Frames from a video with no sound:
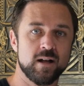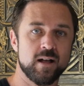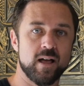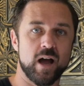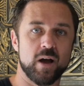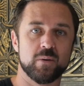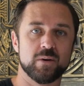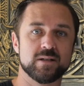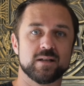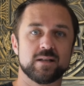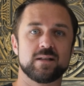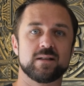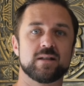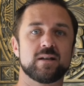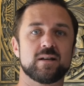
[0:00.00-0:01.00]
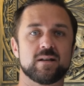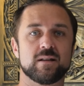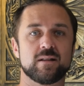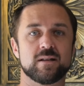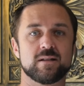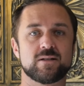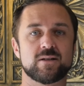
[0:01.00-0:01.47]
I was in
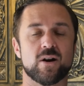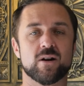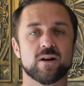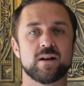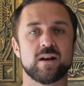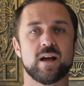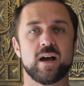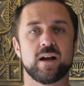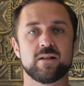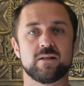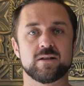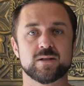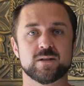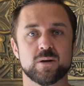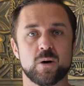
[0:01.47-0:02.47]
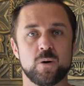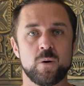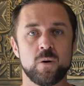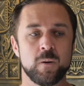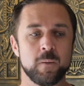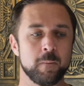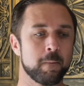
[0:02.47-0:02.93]
the dark night of the
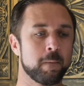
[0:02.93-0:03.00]
soul,